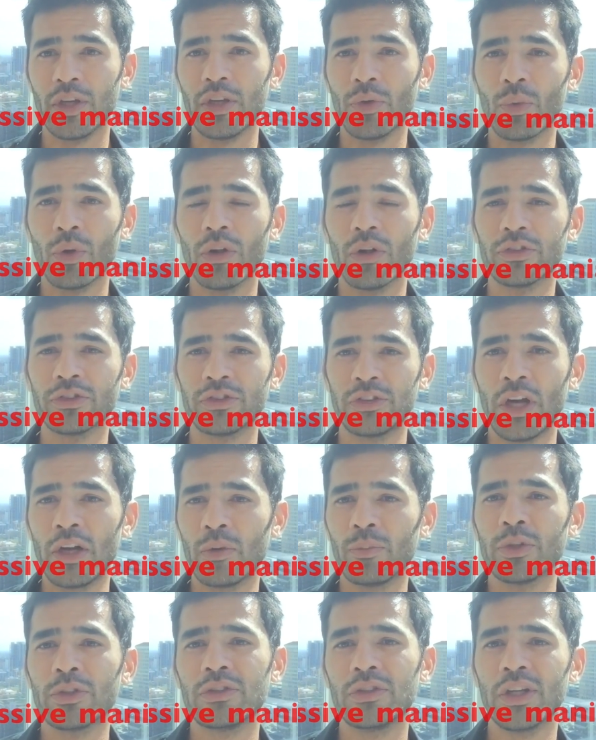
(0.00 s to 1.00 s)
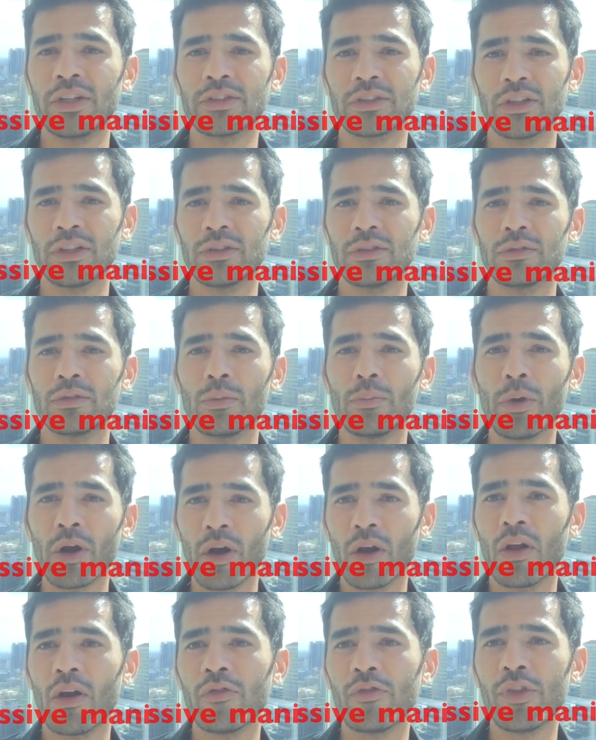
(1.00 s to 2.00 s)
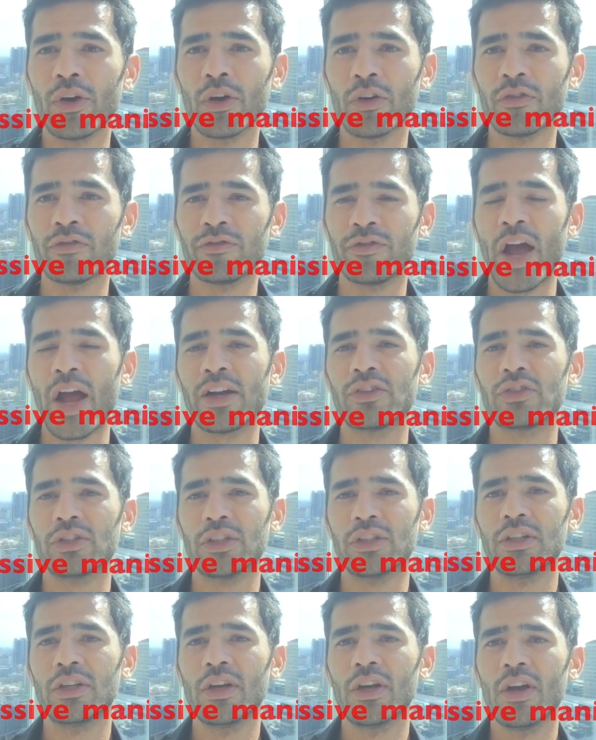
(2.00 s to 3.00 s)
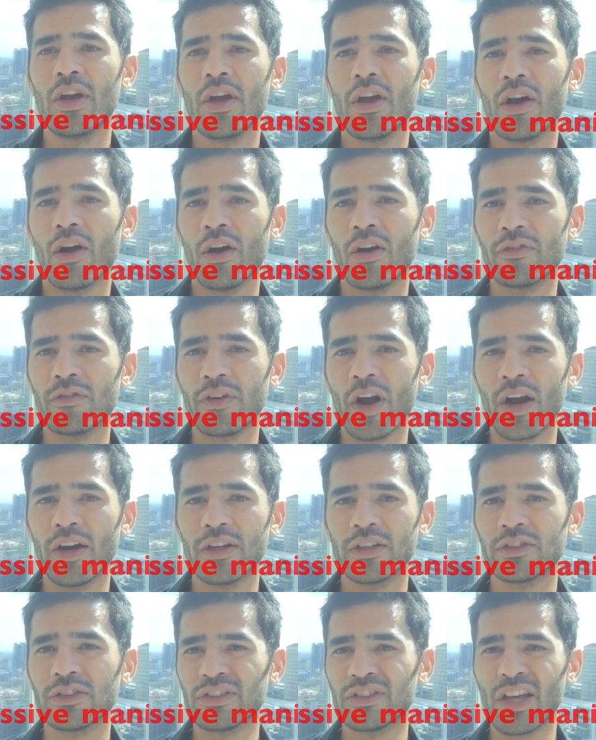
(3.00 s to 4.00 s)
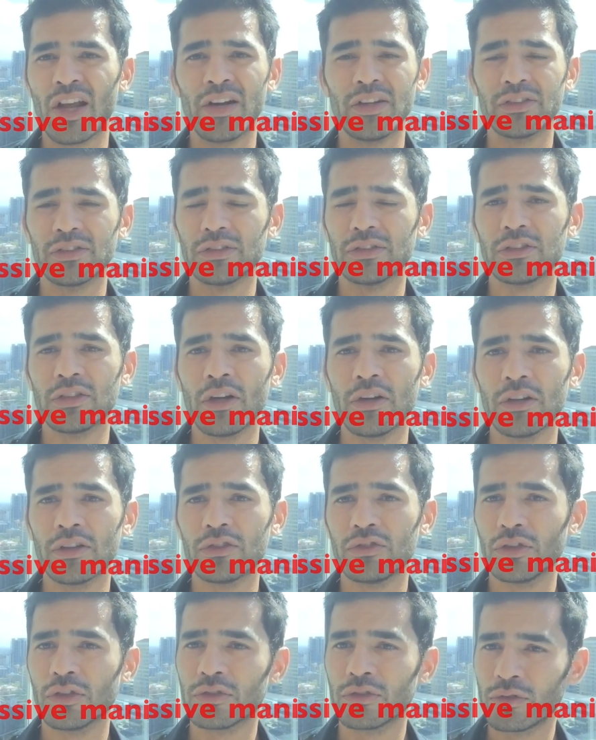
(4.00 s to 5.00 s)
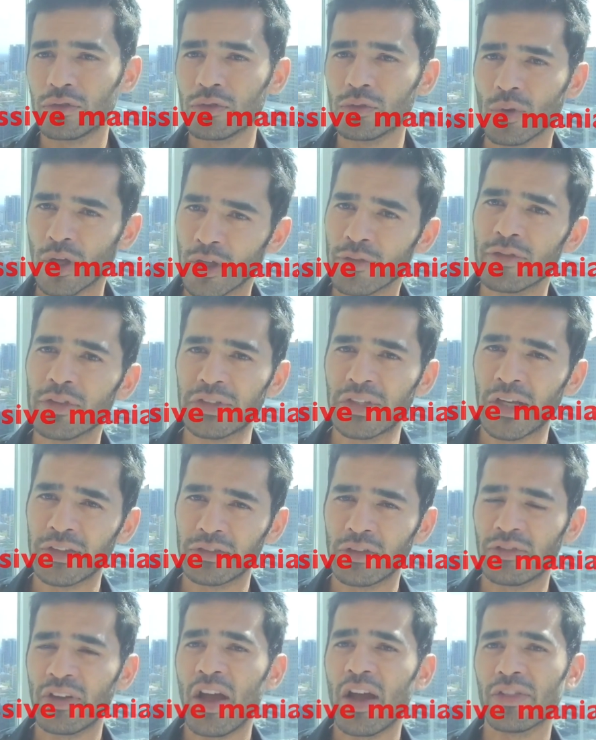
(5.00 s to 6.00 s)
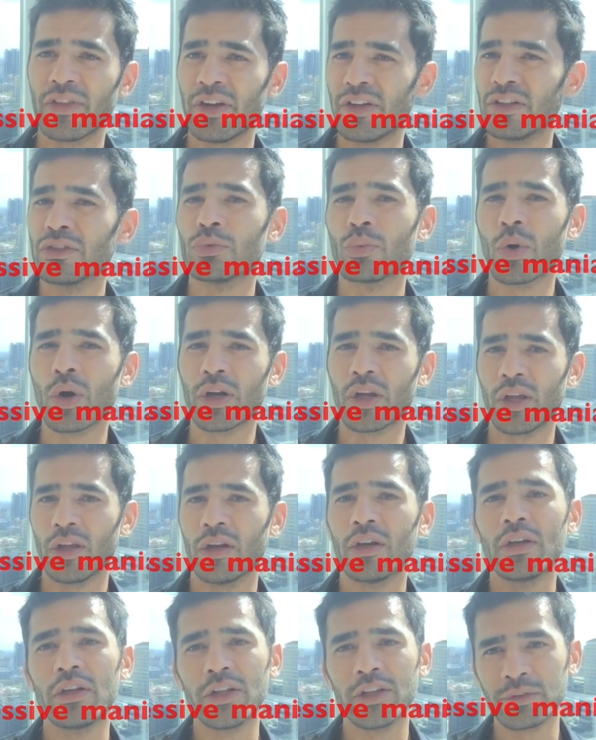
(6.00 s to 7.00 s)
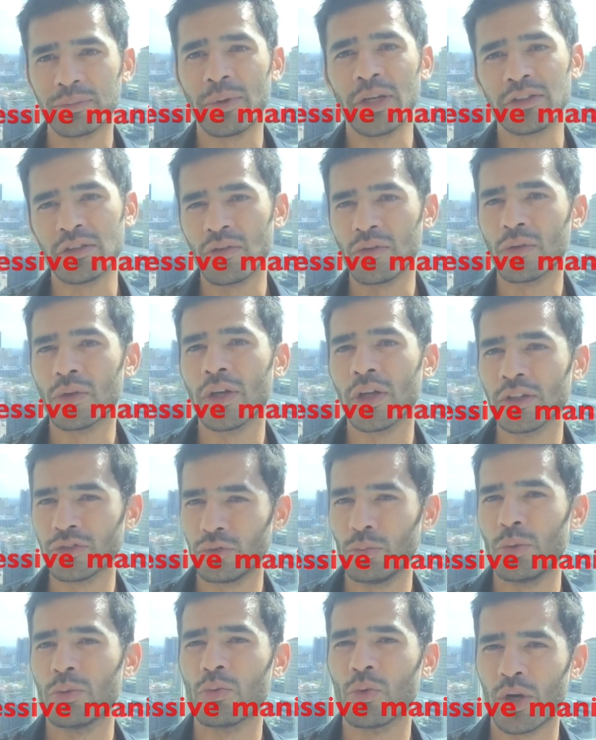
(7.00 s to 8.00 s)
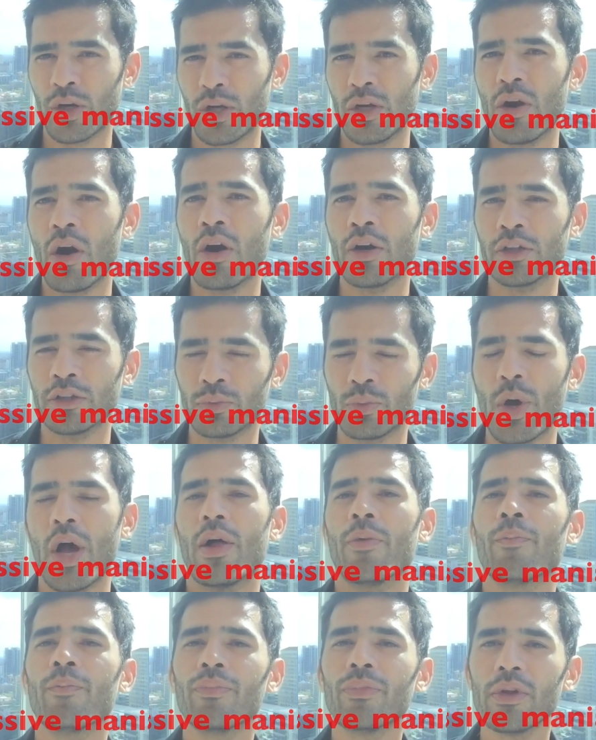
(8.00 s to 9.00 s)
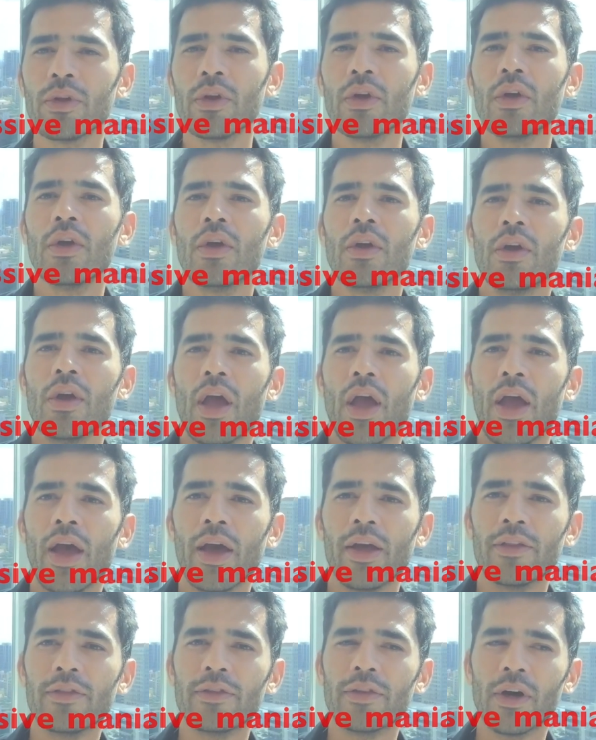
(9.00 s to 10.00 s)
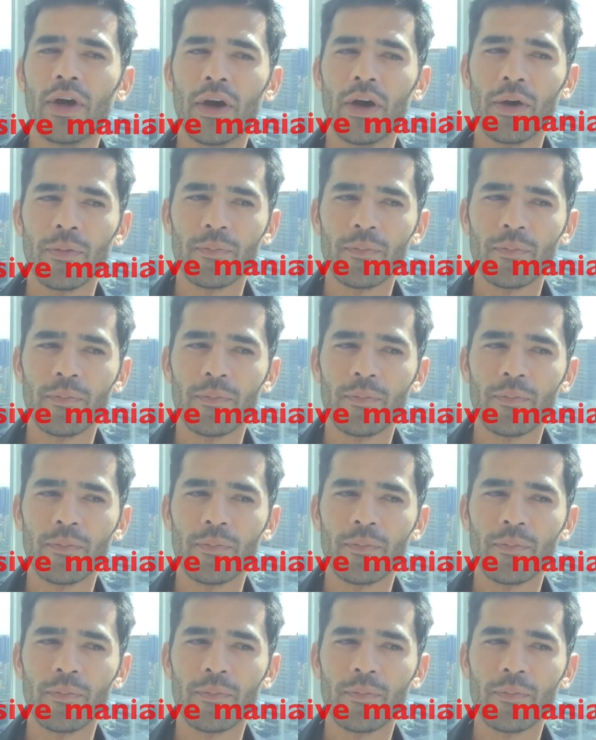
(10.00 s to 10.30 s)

he will set up his desk in the middle of the factory on Fridays and Saturdays and Sundays just to emphasize the fact that he's working, and he expects everyone else to be working hard as well. And